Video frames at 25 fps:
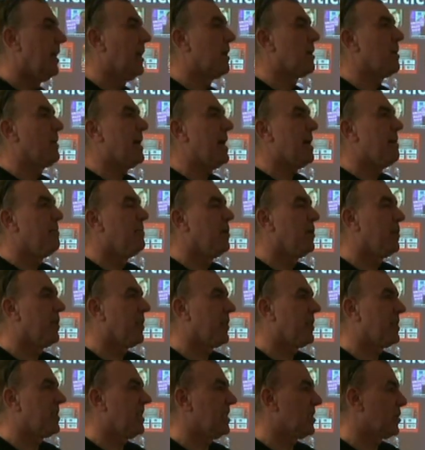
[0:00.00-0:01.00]
And about a
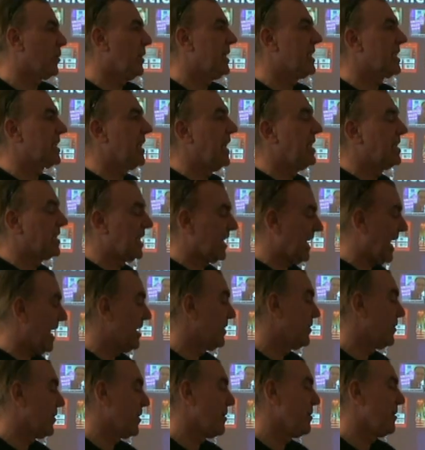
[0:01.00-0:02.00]
month, 6 weeks later, I
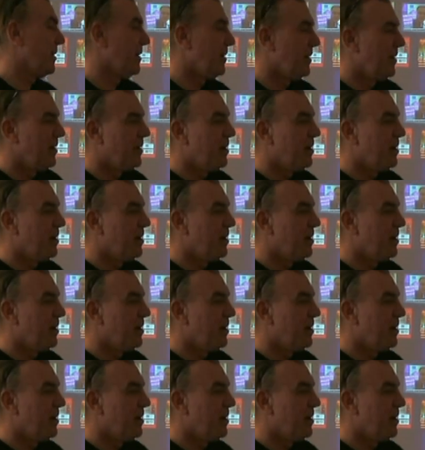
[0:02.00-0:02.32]
get another